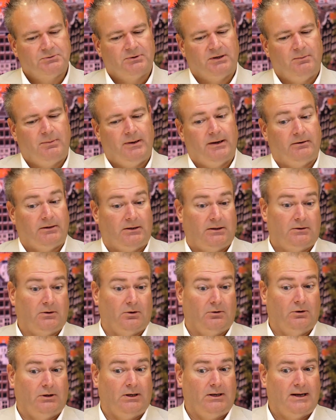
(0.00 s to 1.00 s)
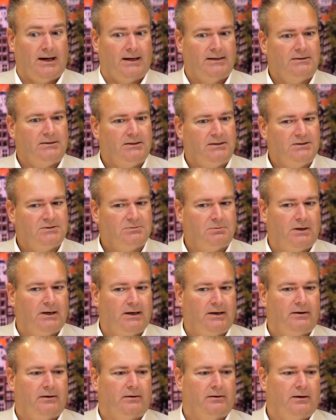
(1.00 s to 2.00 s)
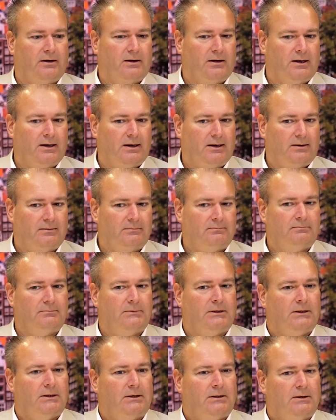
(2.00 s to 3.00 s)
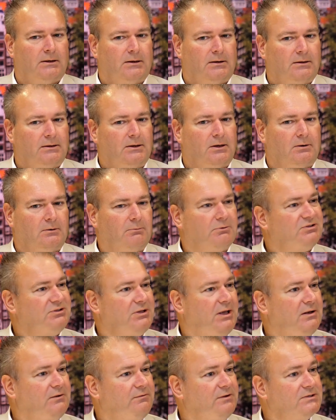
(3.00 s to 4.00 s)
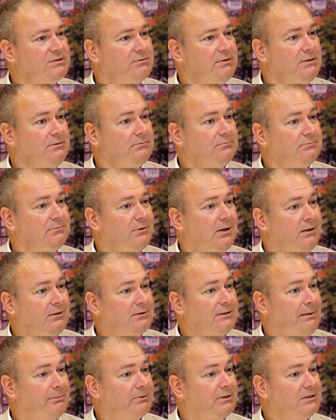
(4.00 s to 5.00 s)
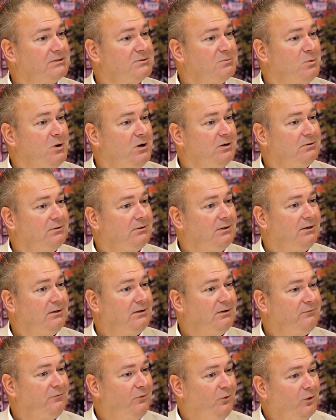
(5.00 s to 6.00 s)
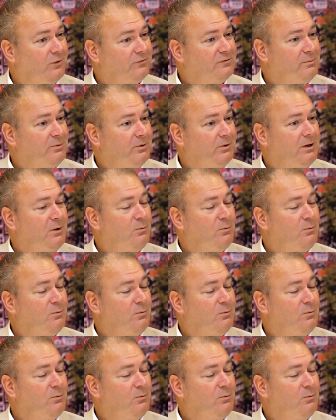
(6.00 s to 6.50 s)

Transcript: in a period, early 90s, where it was the end of history, and capitalism won, and the fall of the Berlin Wall.